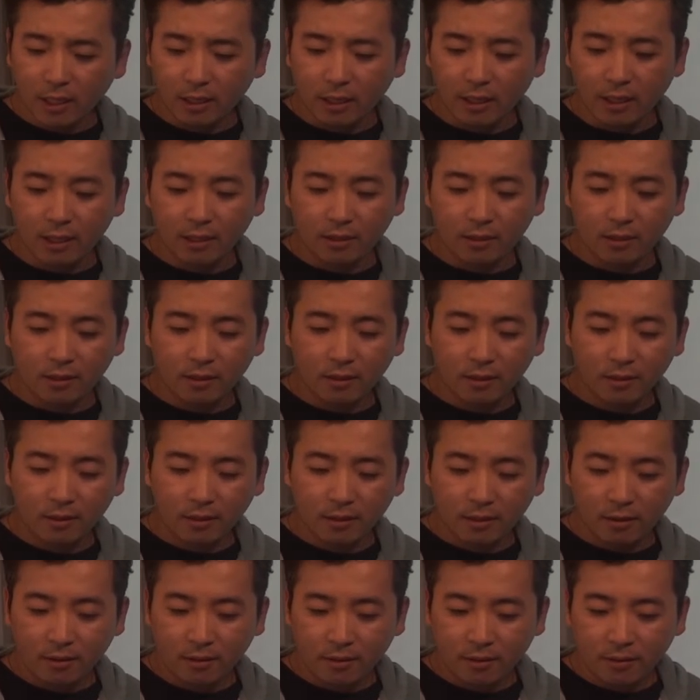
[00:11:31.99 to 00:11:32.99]
And
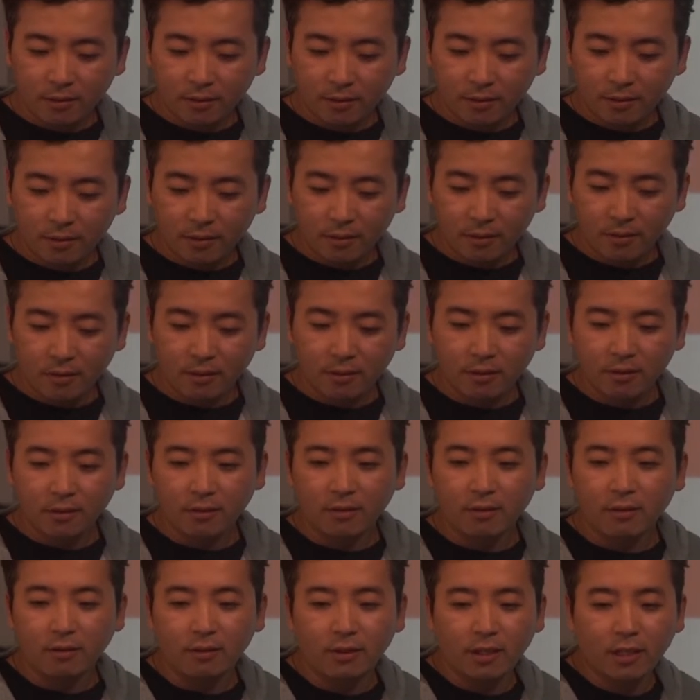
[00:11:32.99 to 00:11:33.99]

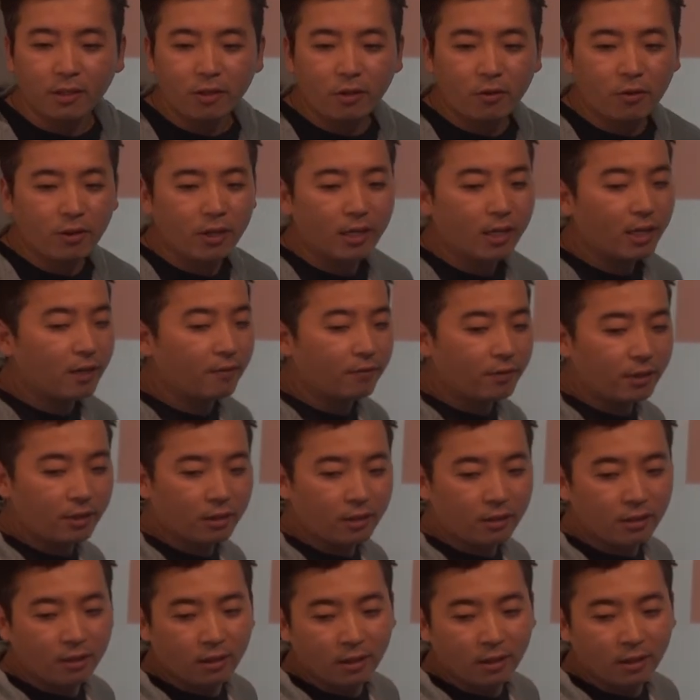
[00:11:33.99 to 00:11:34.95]
then you have the